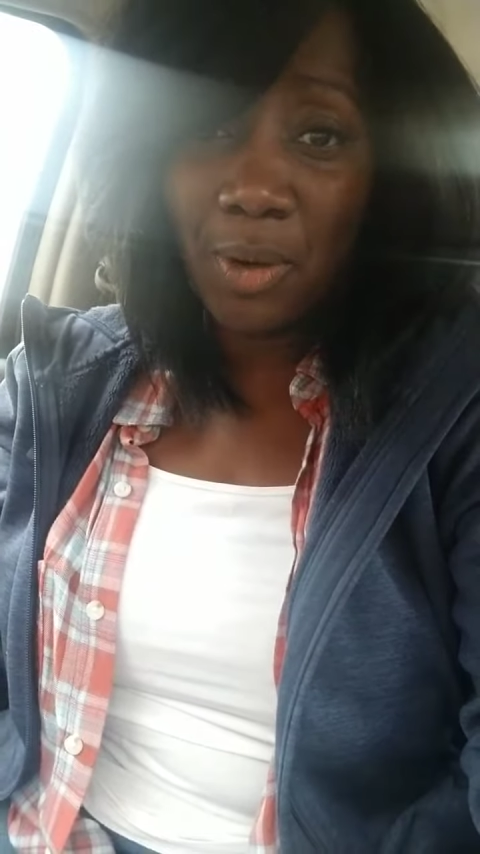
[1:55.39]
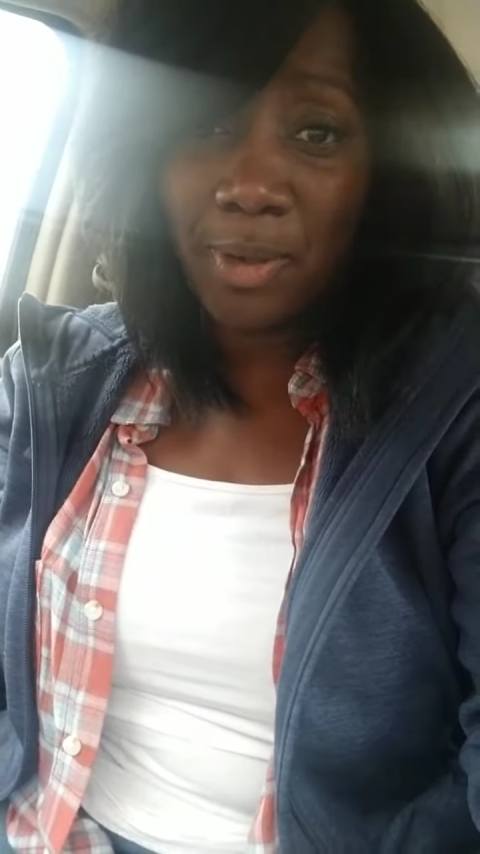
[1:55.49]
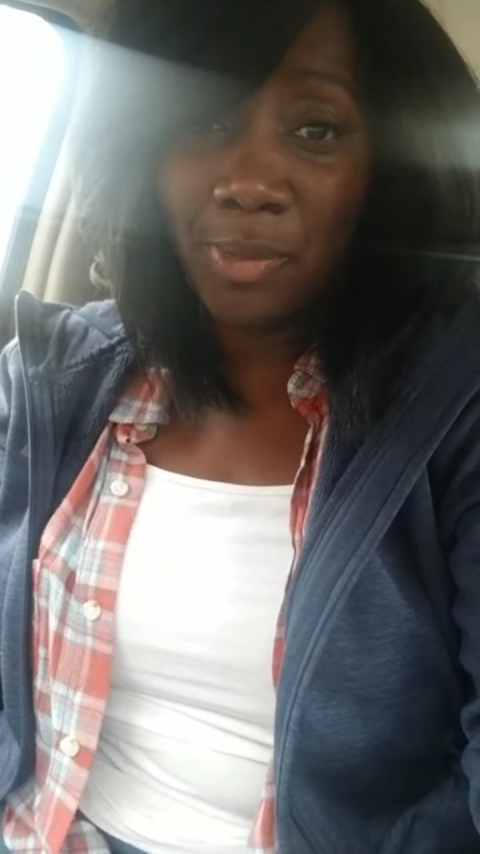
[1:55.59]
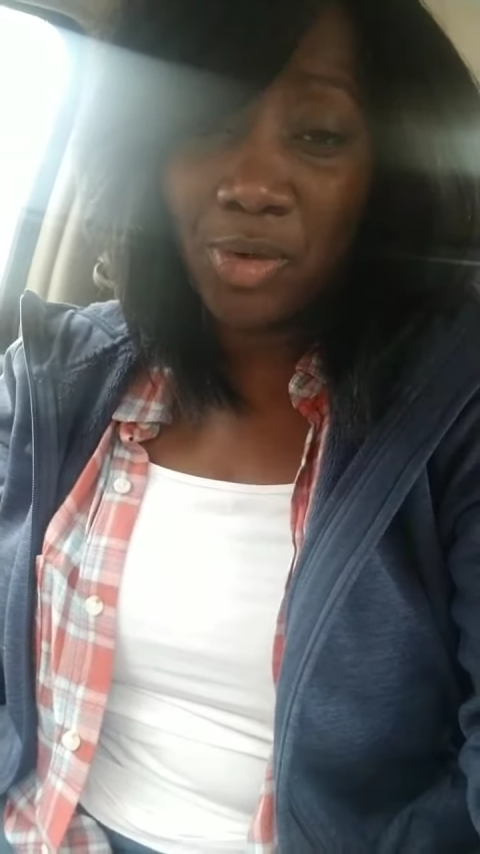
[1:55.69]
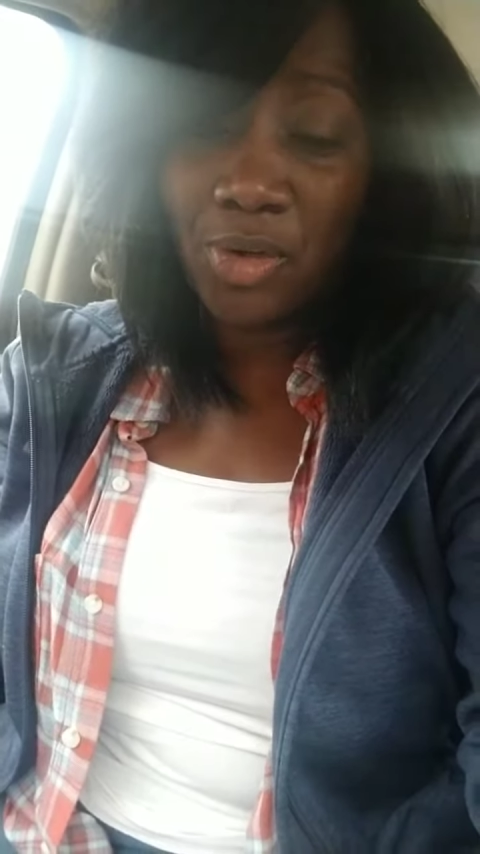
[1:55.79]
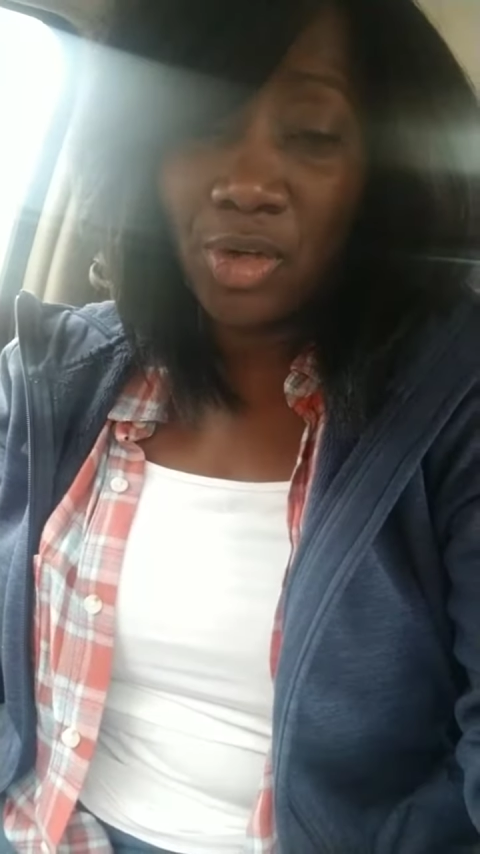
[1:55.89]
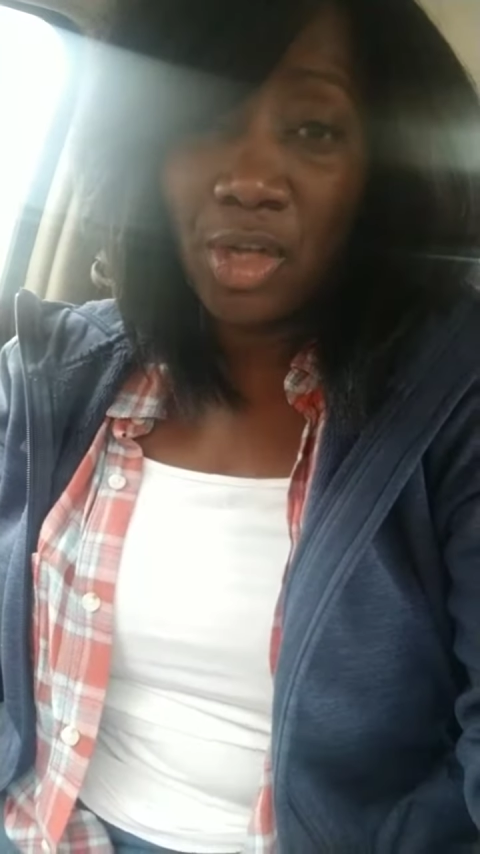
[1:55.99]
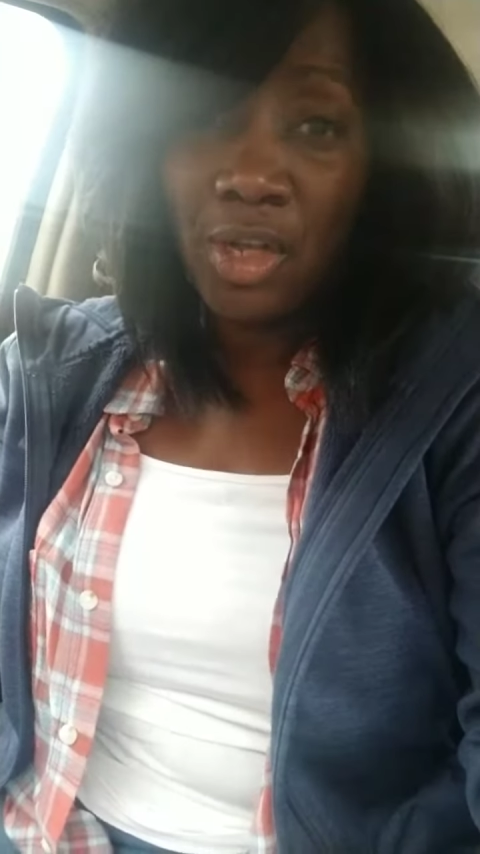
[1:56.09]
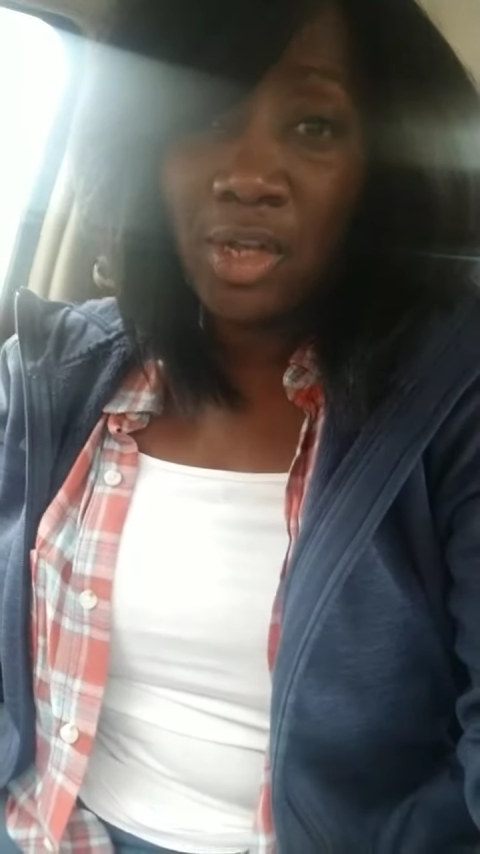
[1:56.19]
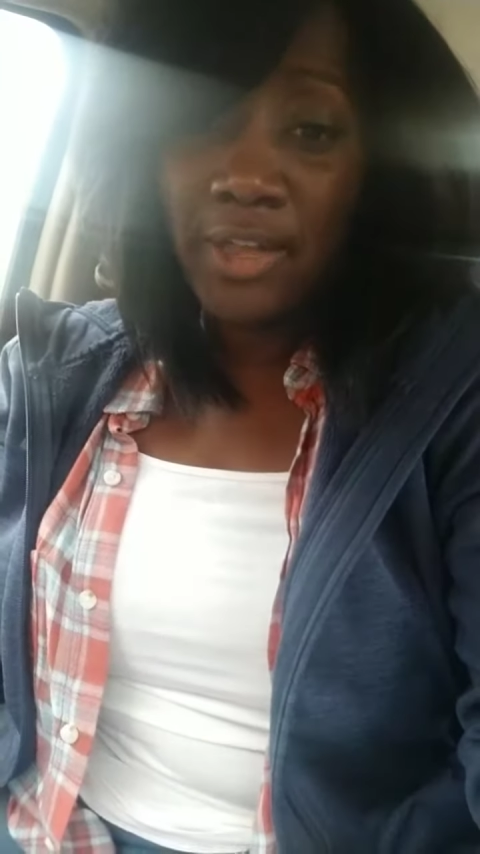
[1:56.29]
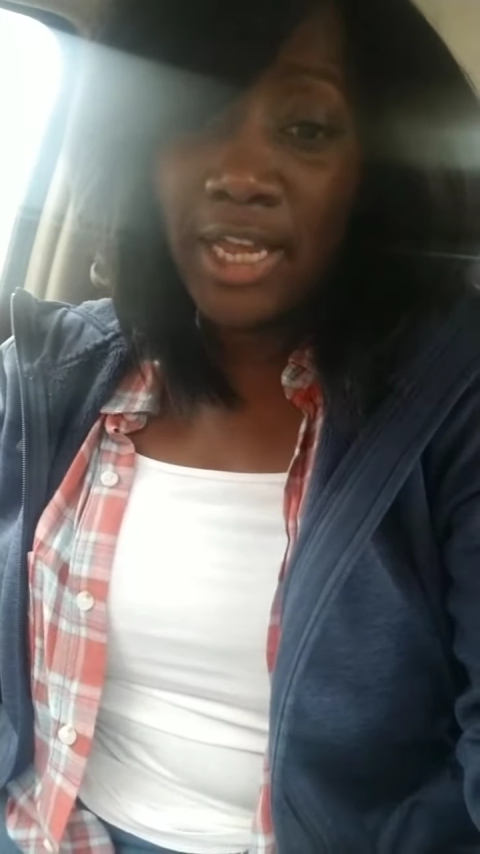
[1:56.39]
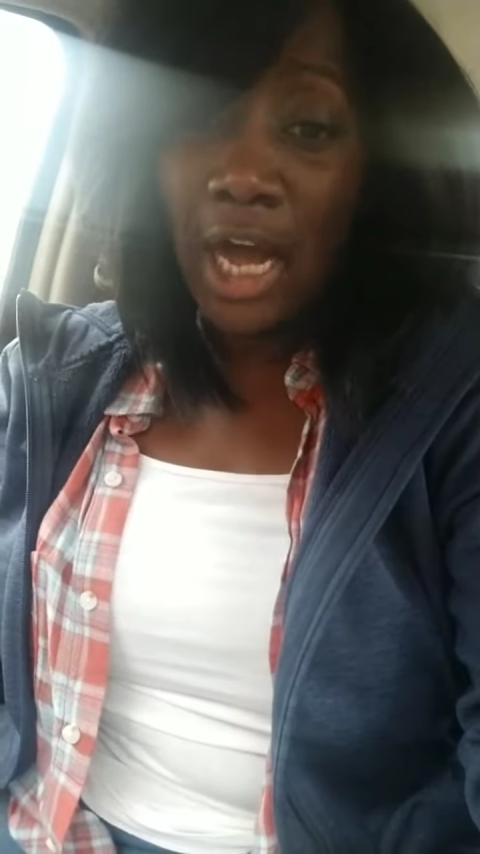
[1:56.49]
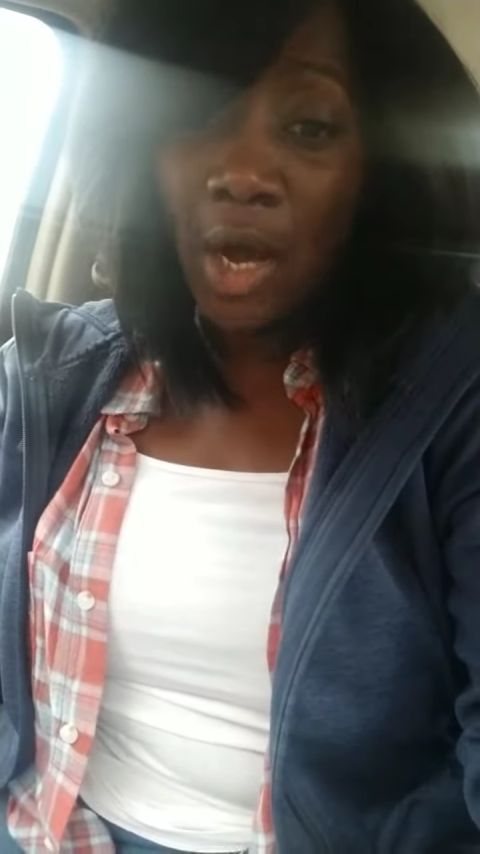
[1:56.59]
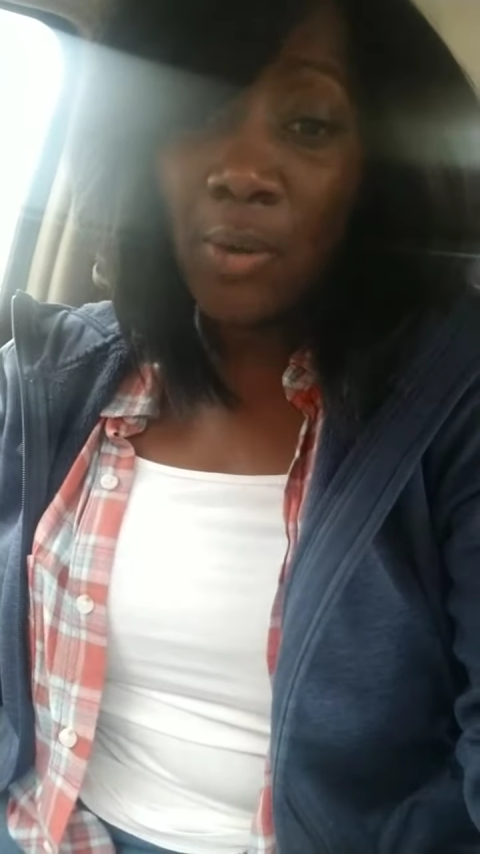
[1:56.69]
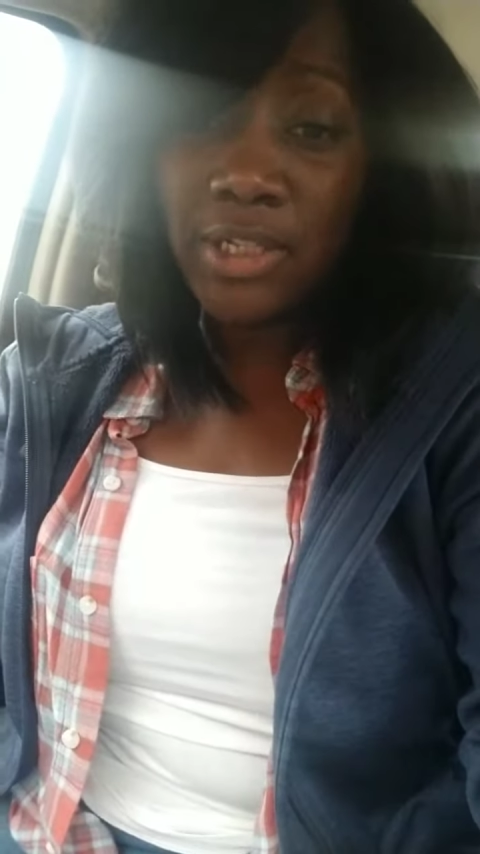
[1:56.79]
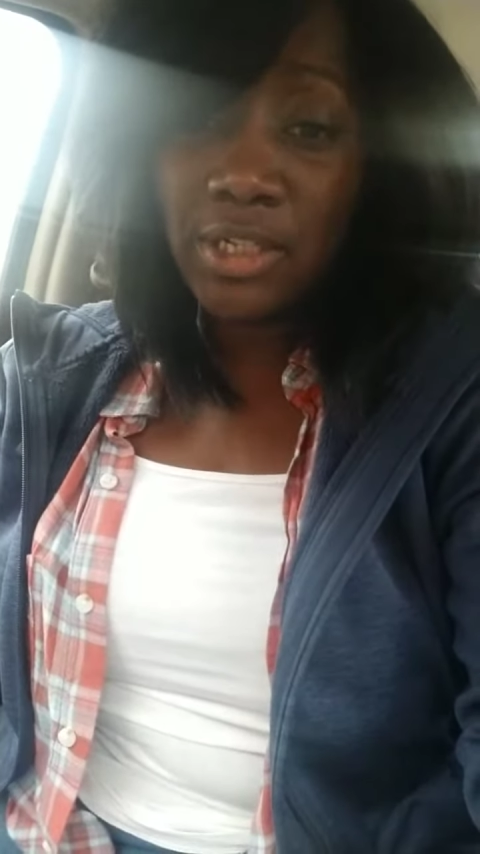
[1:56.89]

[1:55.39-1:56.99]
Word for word: people they always